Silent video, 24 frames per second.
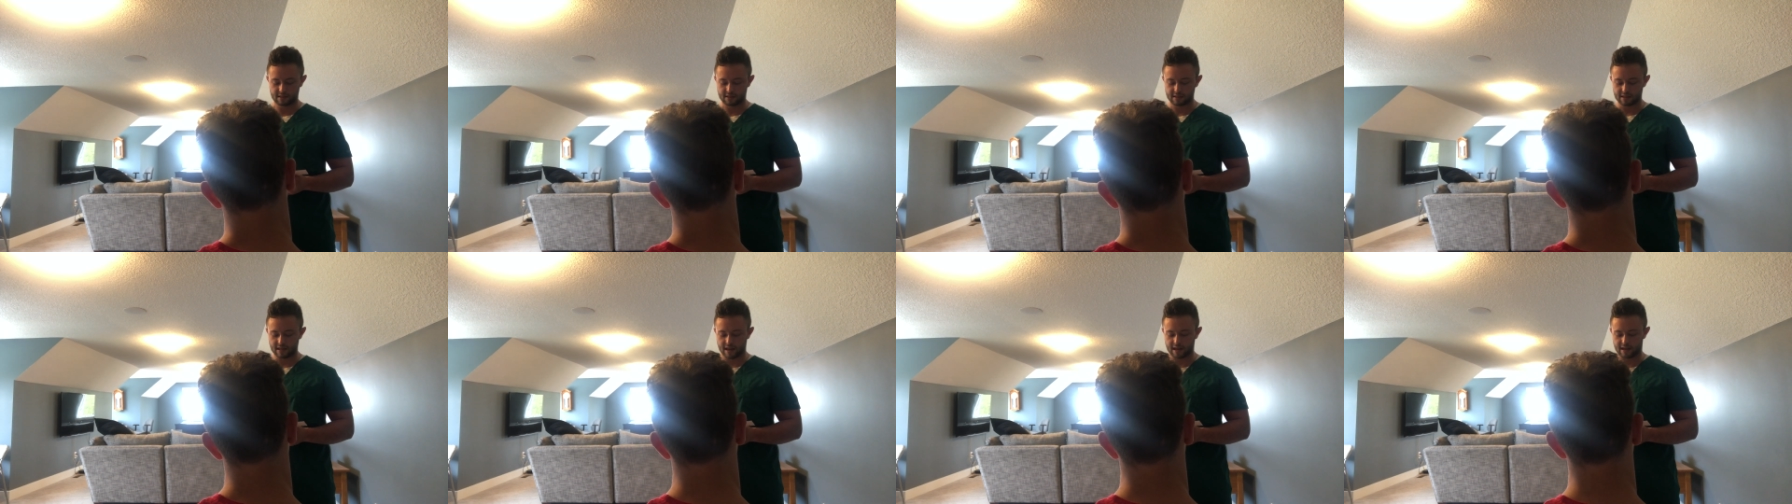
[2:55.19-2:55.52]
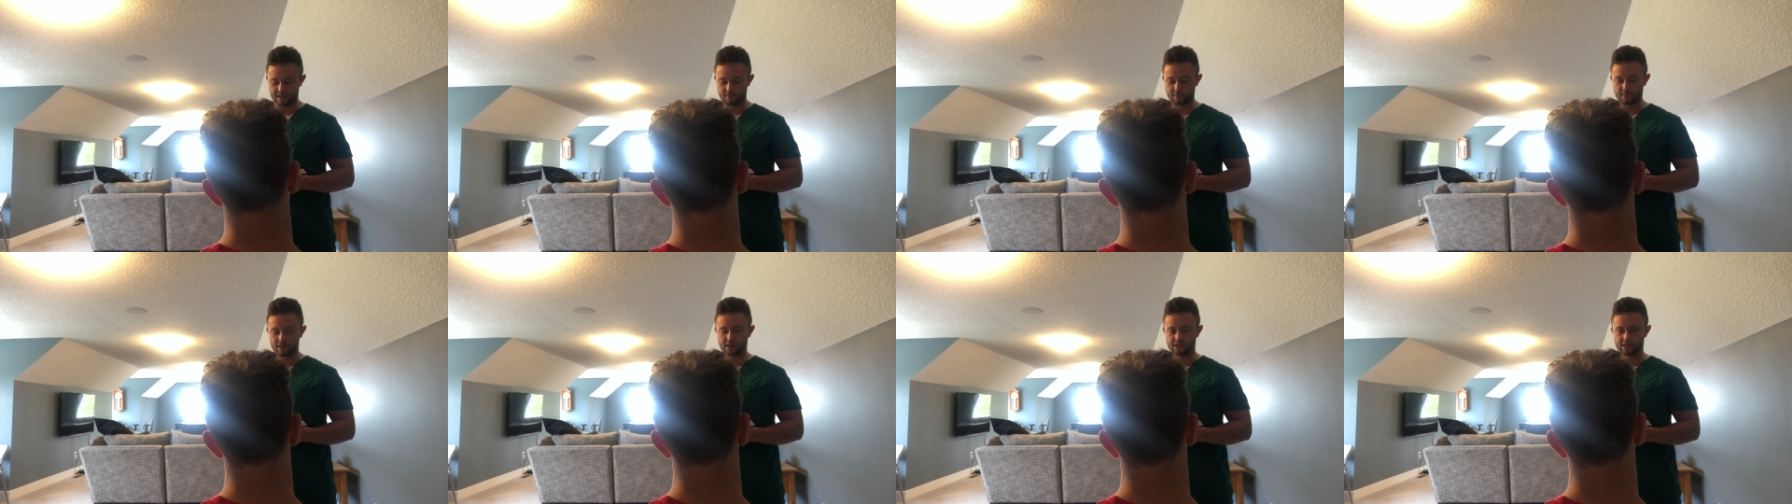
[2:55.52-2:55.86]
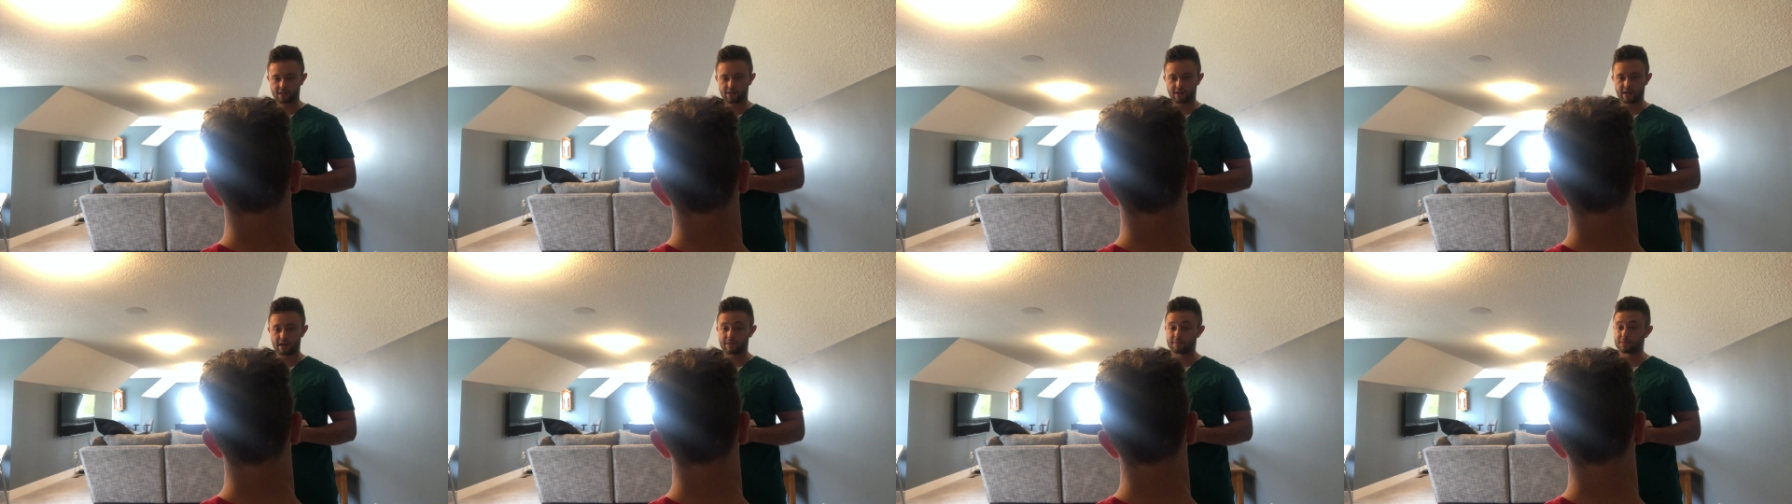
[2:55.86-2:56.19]
10
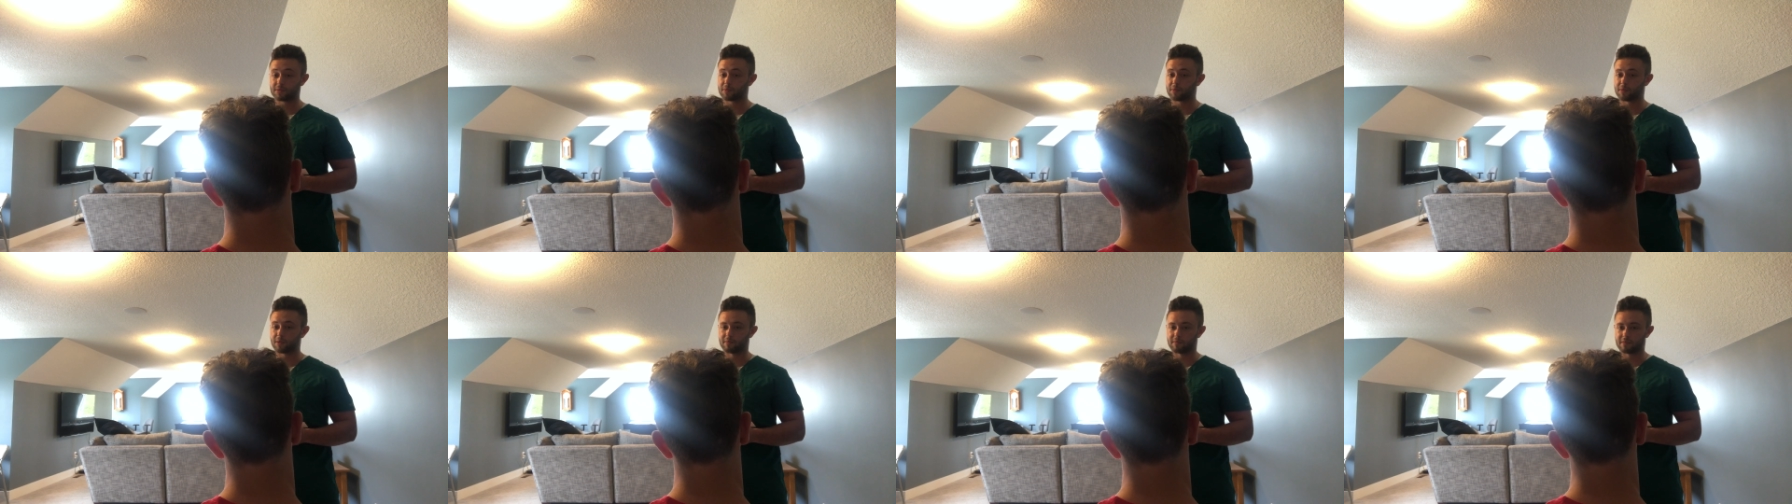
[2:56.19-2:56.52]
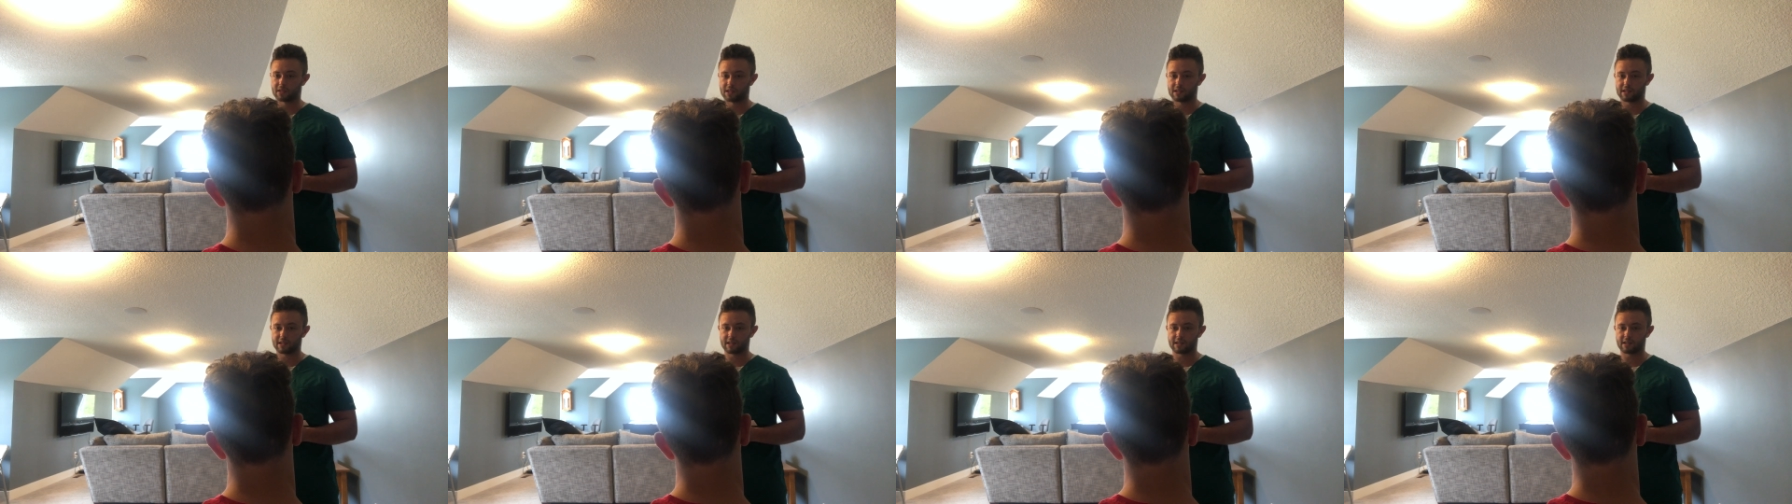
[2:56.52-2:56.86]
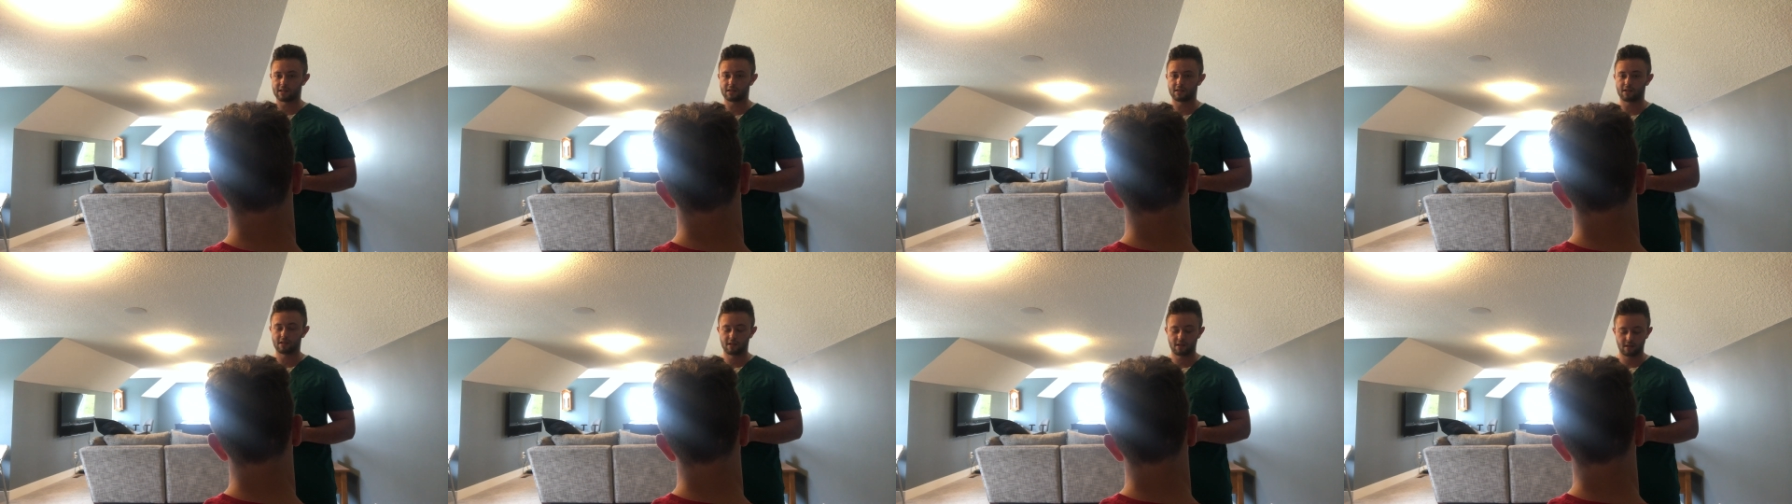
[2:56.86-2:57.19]
milligrams per
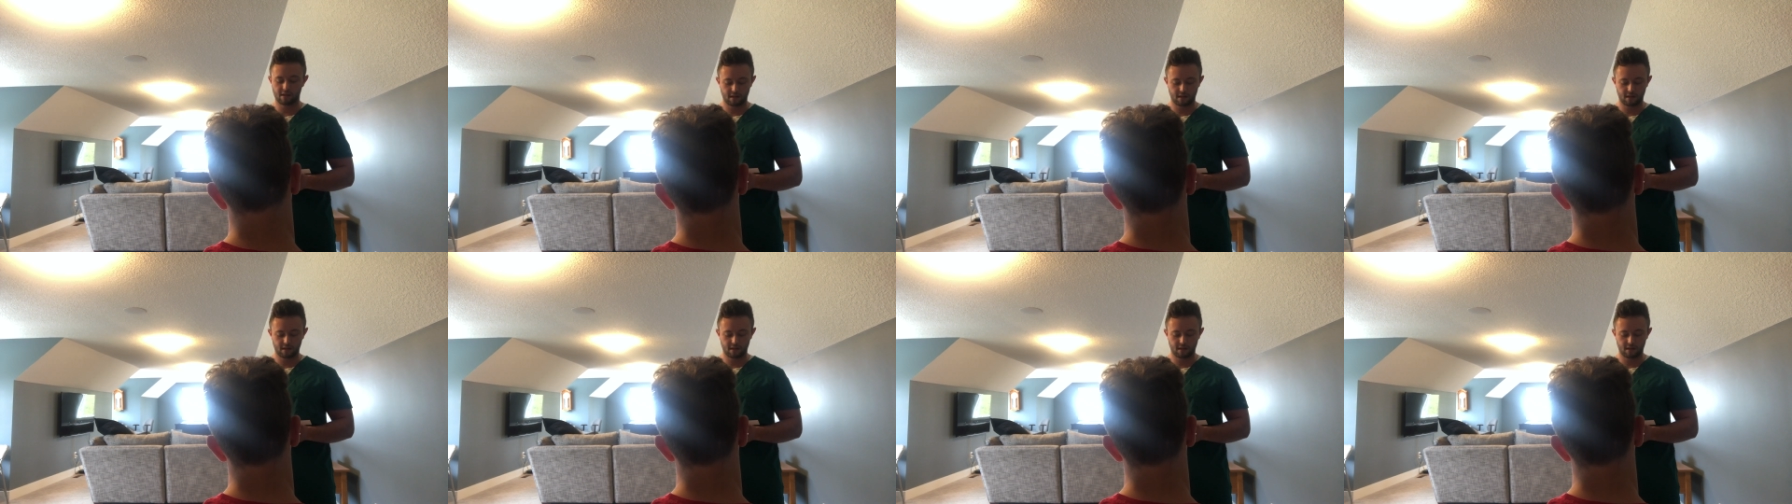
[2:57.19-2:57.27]
milliliter,